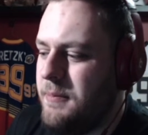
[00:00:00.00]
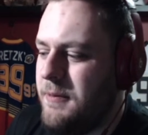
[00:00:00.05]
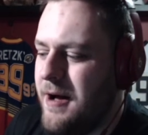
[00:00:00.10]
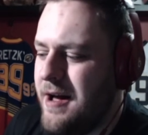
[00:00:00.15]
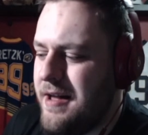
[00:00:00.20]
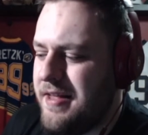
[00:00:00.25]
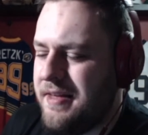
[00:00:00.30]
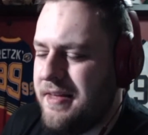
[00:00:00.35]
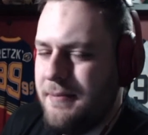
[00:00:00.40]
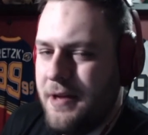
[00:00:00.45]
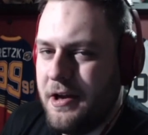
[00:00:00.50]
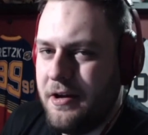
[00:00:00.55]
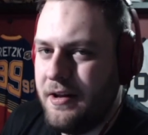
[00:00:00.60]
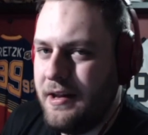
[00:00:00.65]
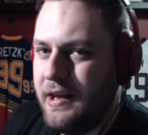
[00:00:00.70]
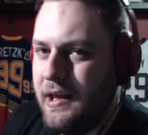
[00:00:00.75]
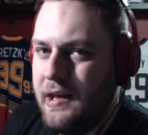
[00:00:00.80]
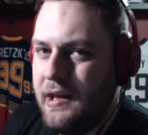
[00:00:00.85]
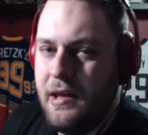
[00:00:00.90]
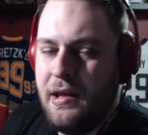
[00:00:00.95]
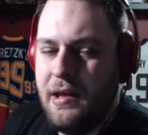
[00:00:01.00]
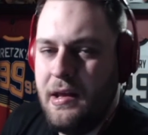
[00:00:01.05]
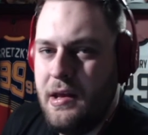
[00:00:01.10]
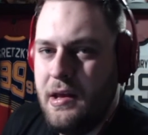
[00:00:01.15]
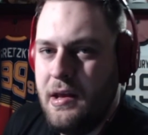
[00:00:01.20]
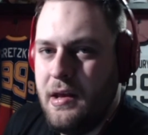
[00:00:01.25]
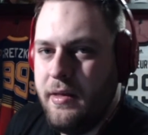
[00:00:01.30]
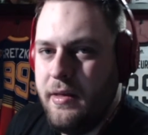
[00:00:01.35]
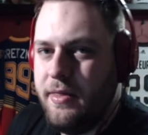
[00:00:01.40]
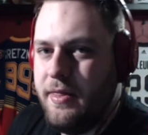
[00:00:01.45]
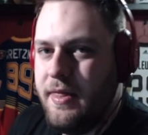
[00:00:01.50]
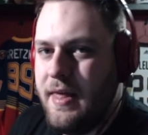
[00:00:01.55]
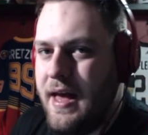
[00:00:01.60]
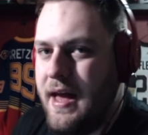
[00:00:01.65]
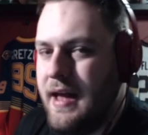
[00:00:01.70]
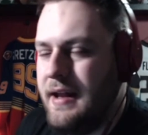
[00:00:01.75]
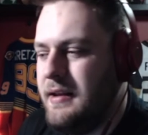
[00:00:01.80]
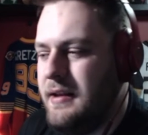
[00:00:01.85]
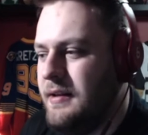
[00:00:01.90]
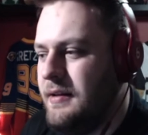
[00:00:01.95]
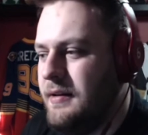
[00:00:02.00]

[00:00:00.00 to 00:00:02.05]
possibility that